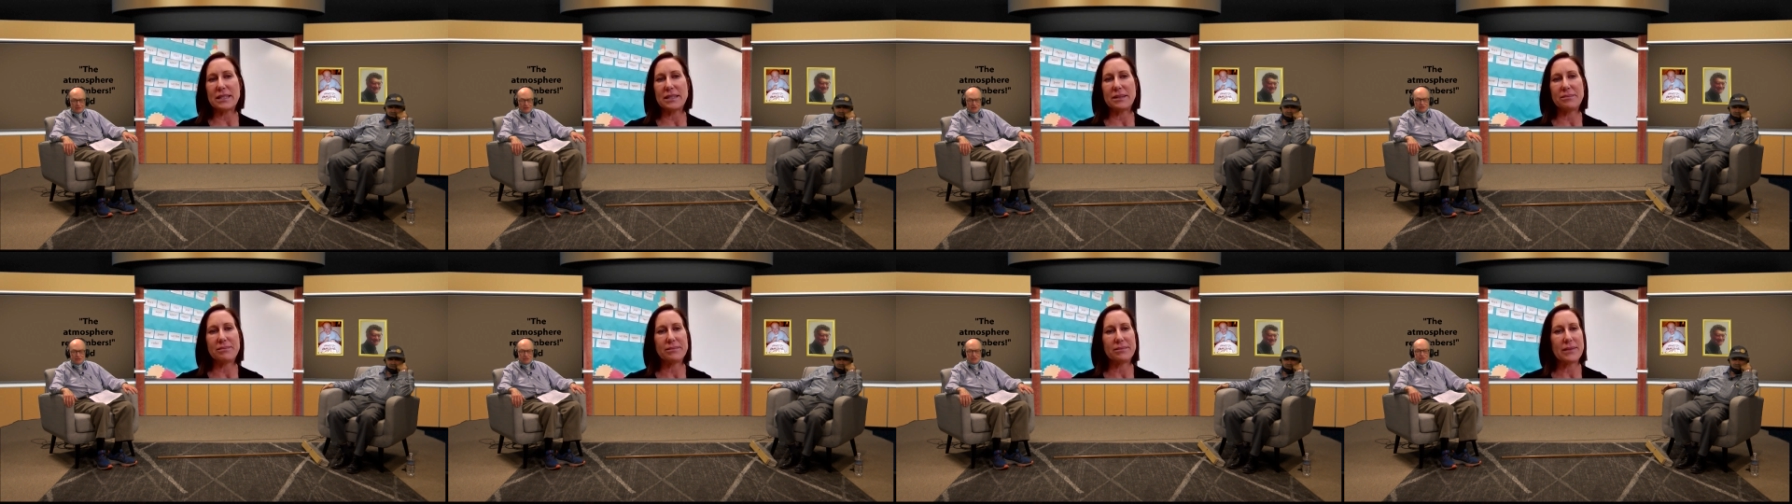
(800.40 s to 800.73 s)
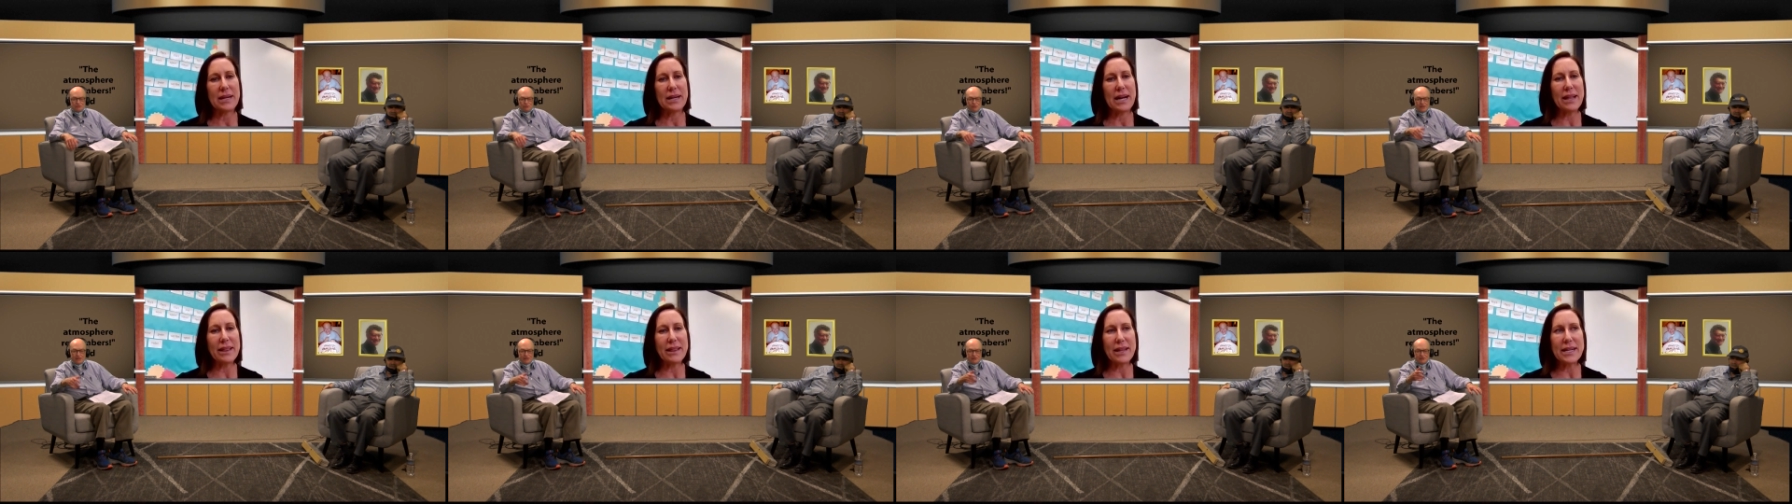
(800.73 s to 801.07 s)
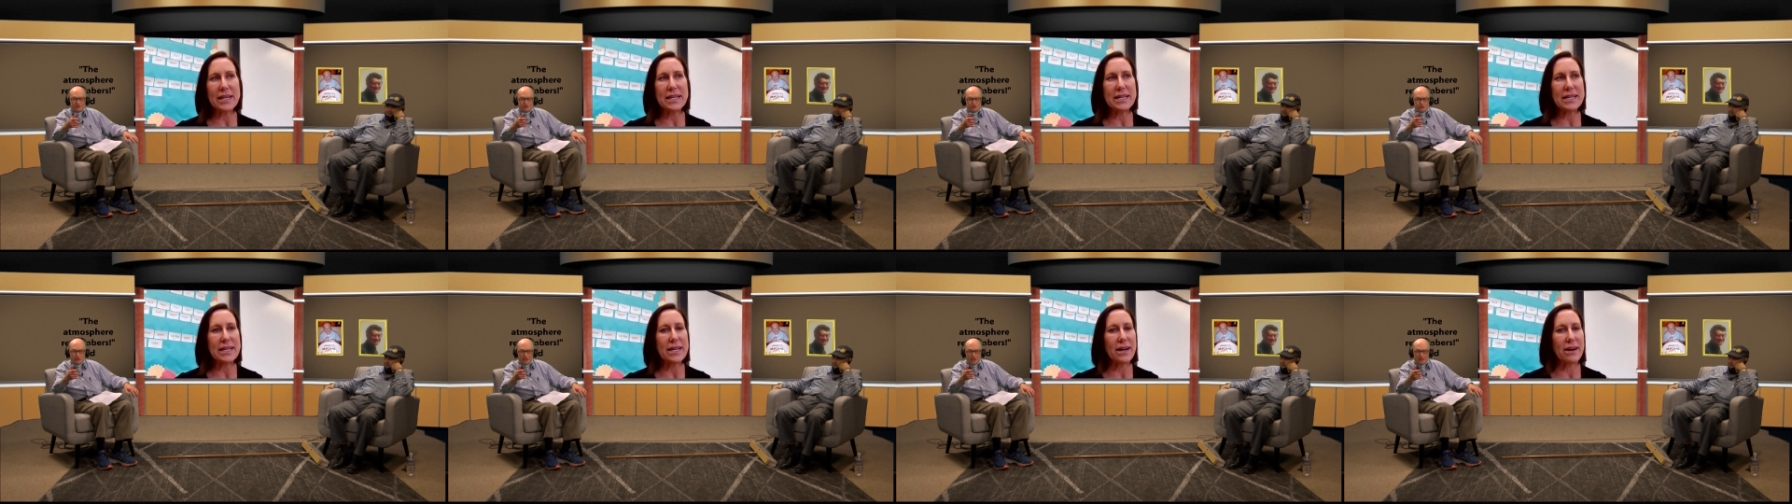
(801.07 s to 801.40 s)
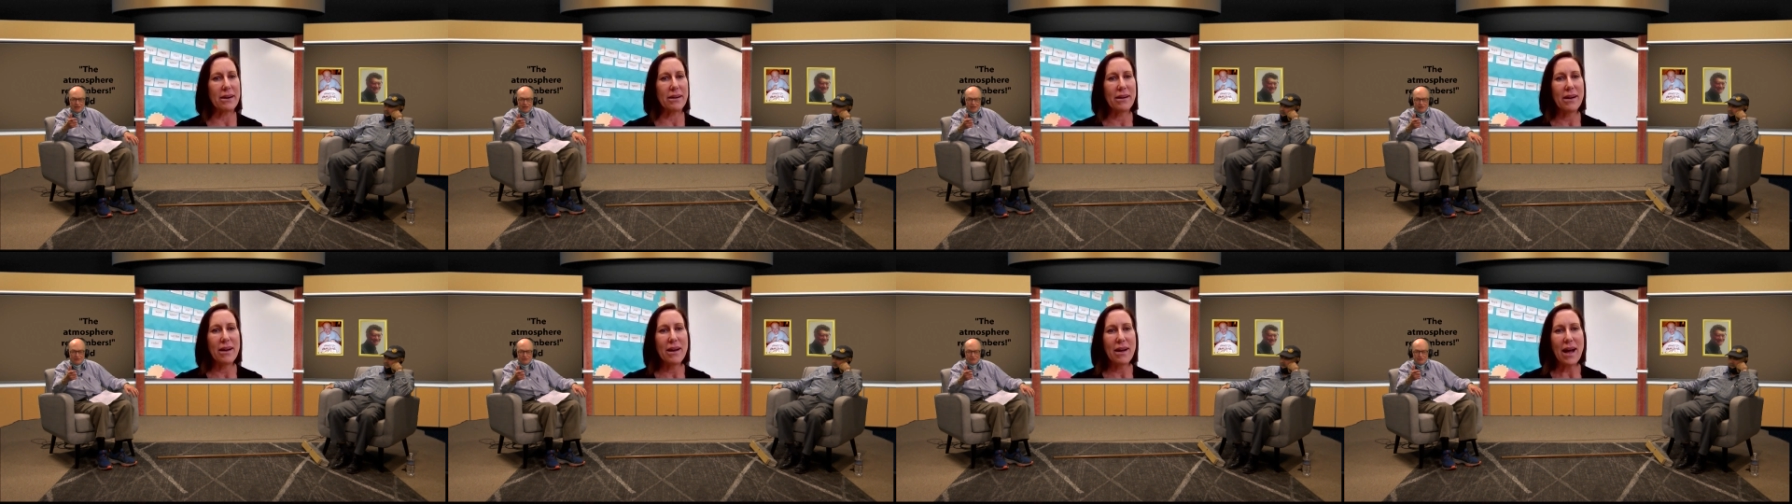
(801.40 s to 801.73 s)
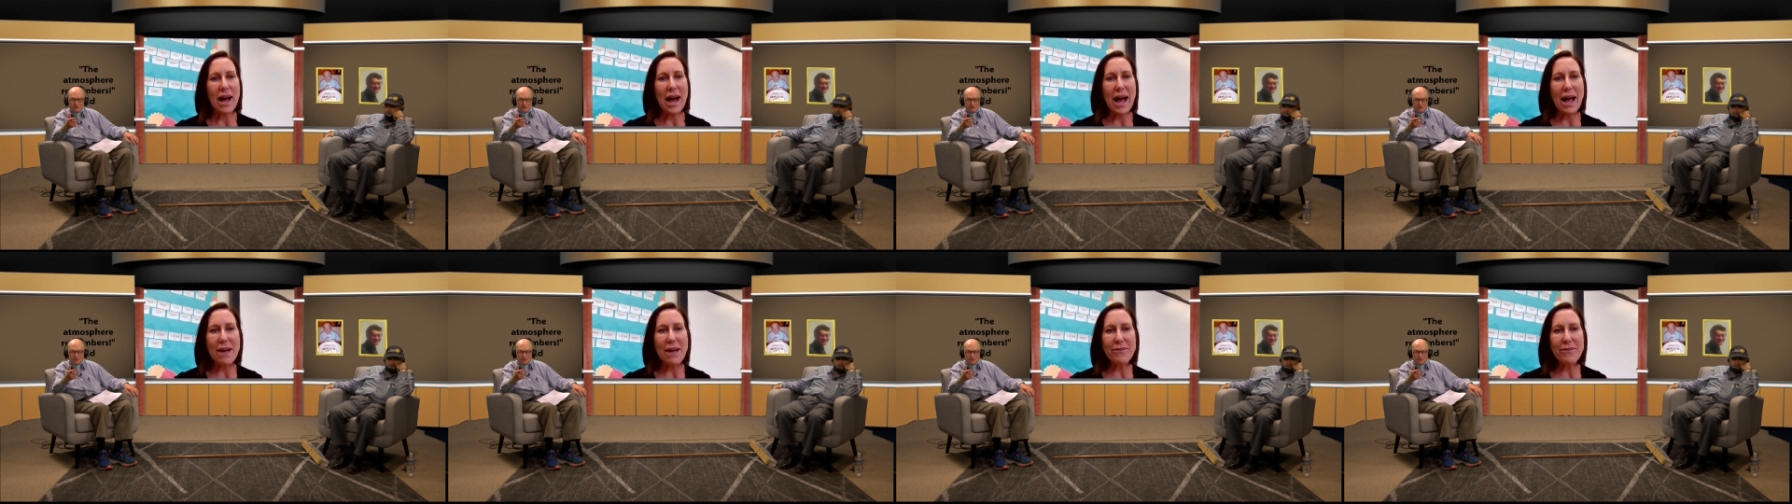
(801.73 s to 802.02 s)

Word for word: Did he just write I like the check out to you?